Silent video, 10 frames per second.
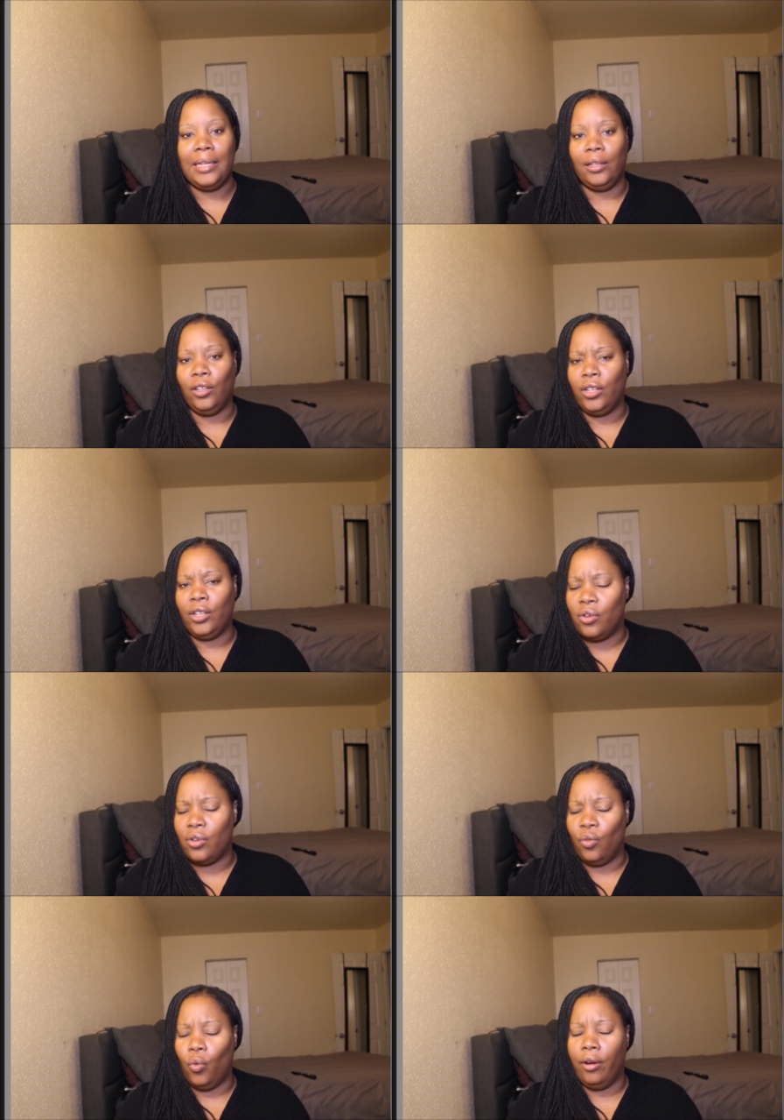and looked
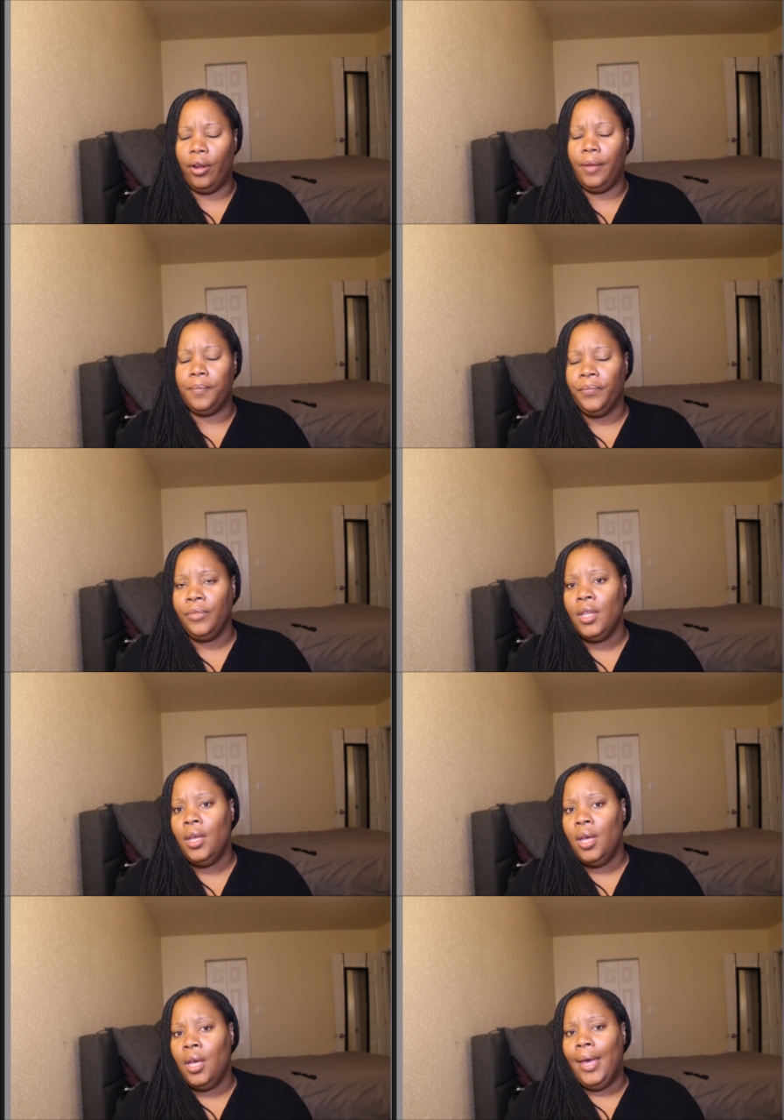concerned and worried.
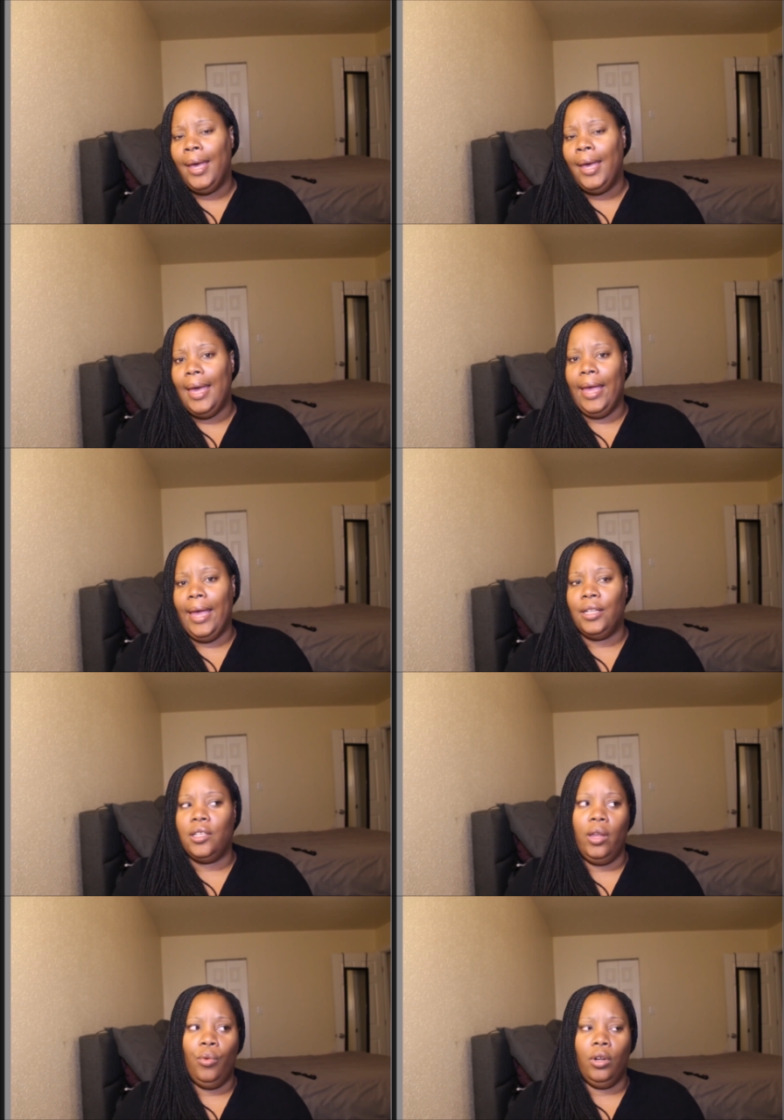And
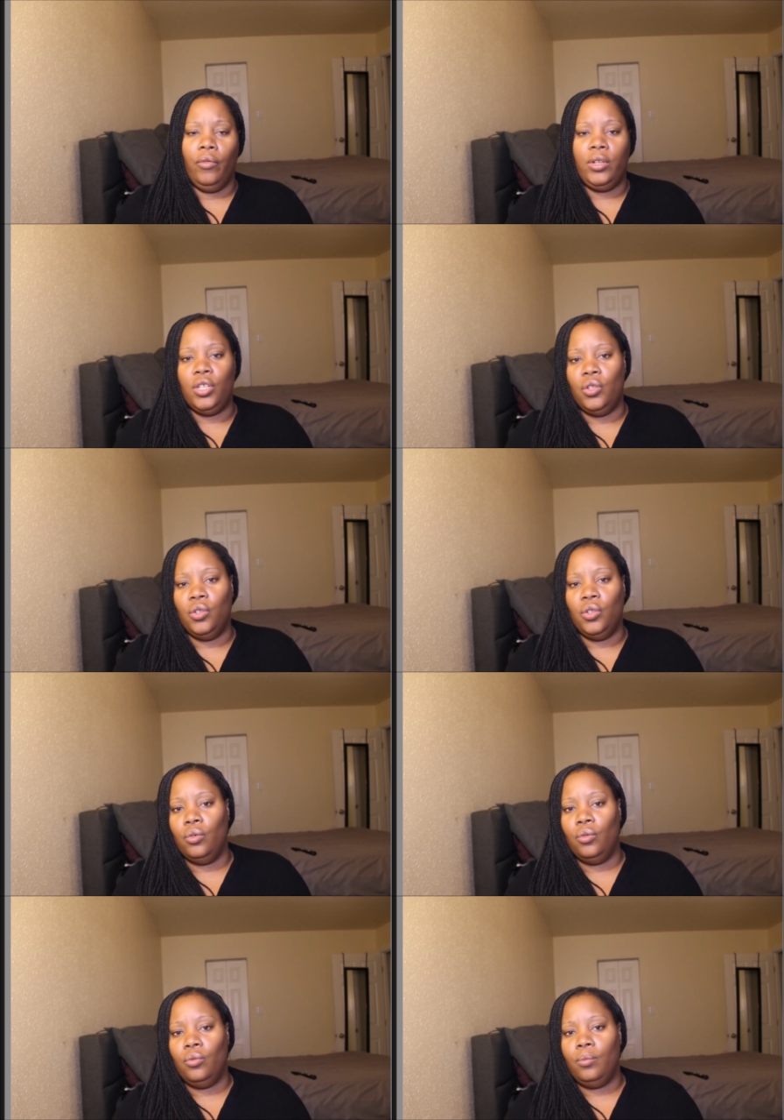so he went over
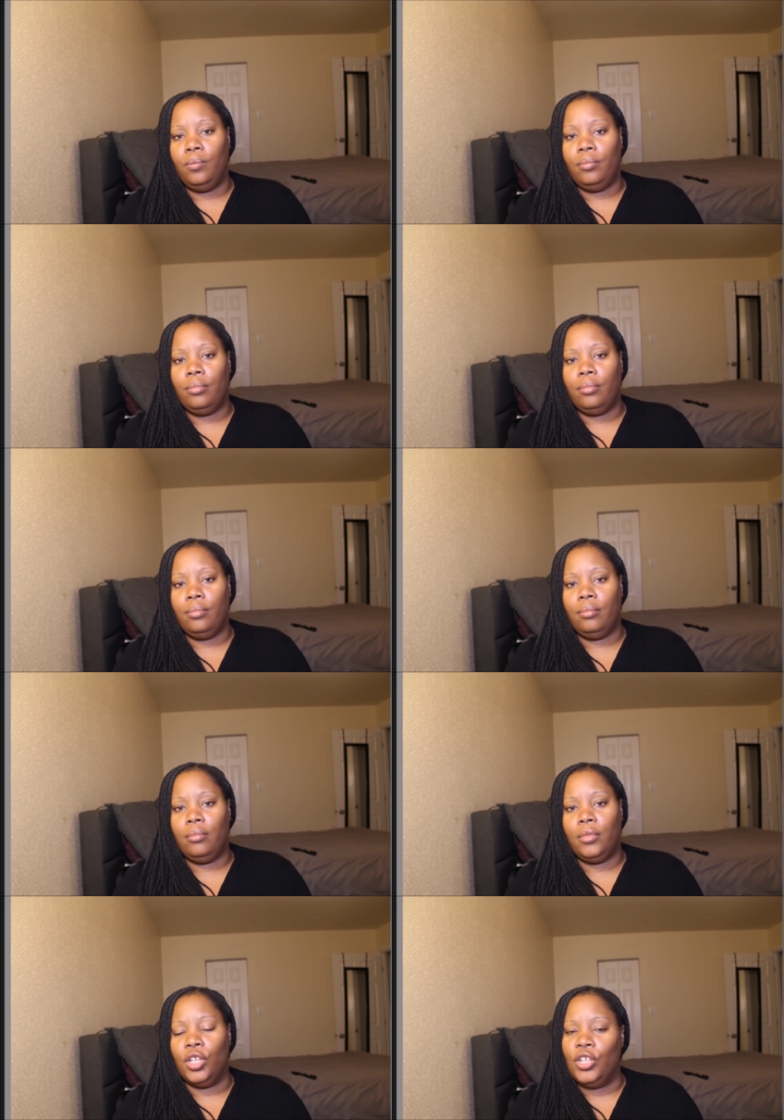to
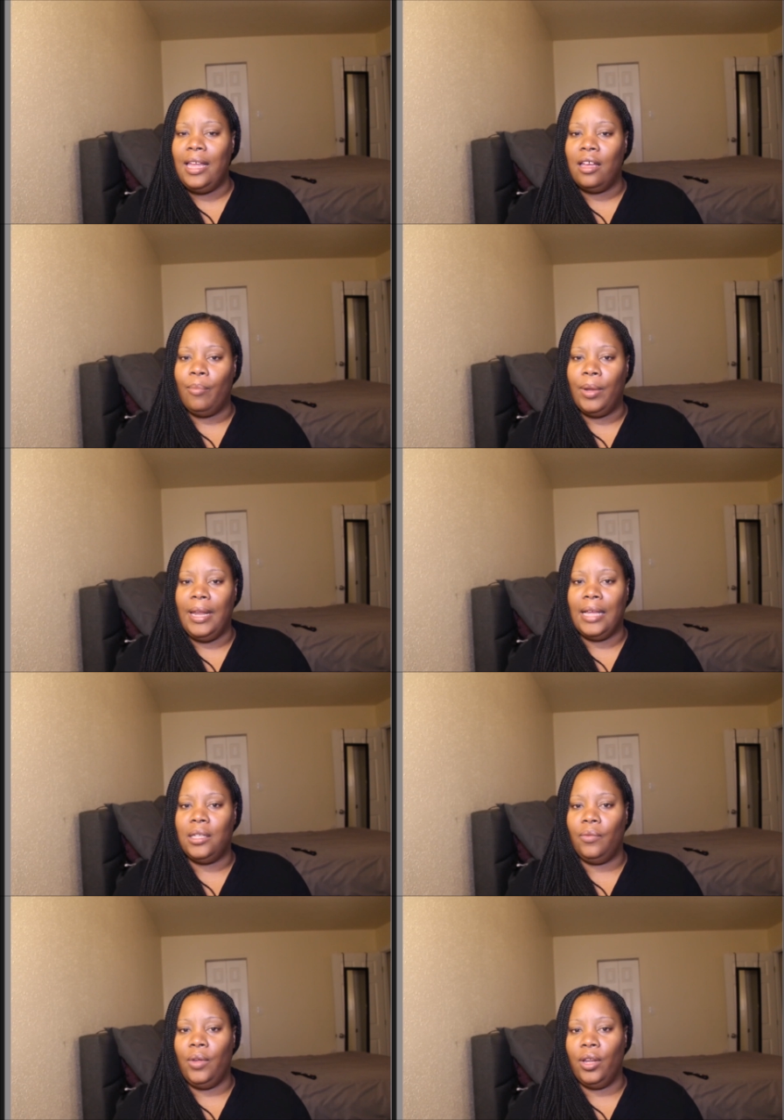Jacob and he
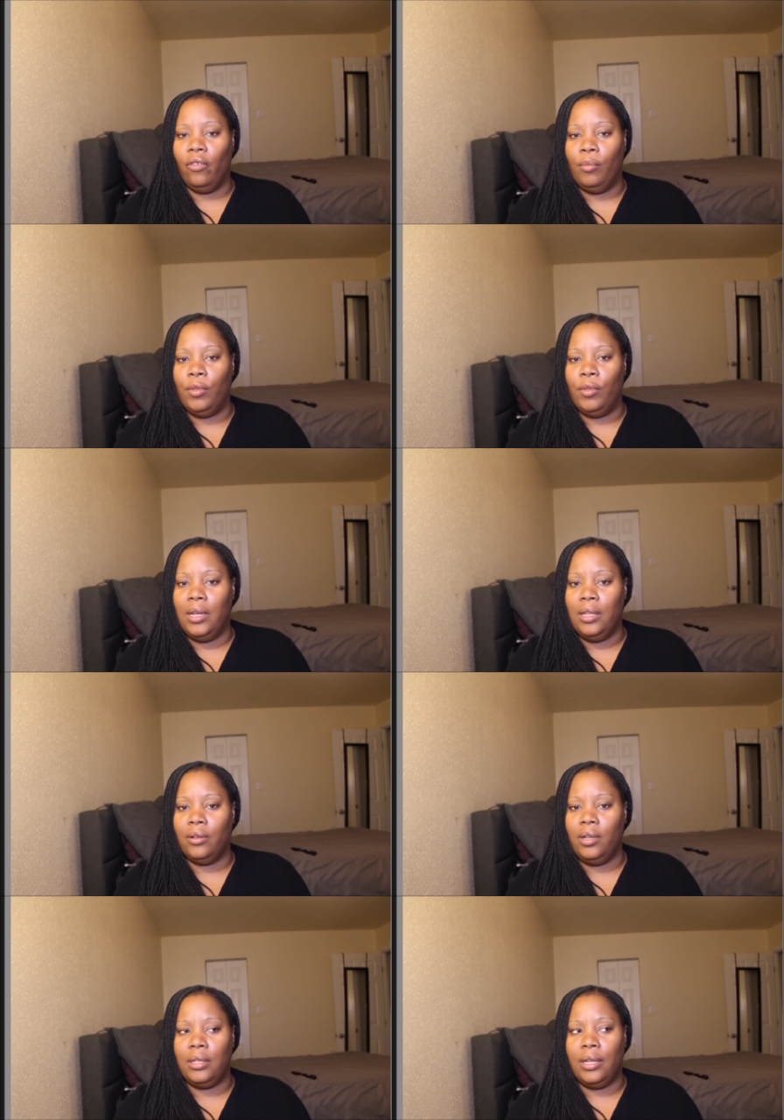asked if he had heard from his mother,
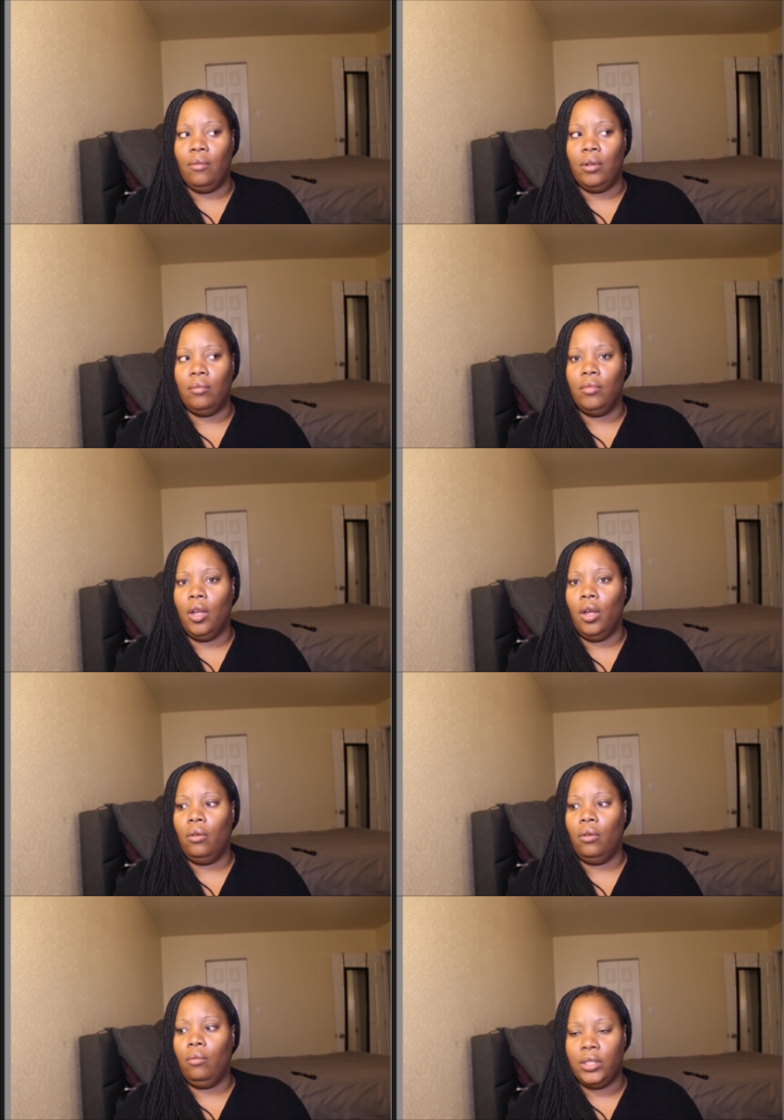and he's like, well,
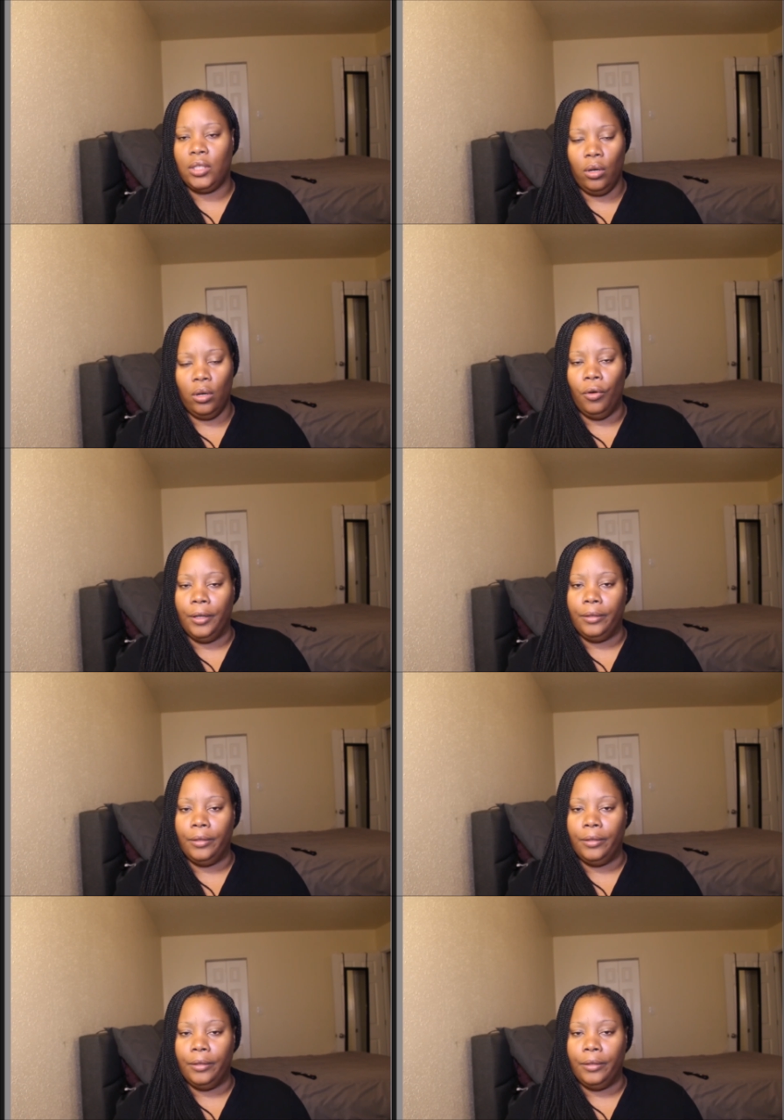no, what's going on?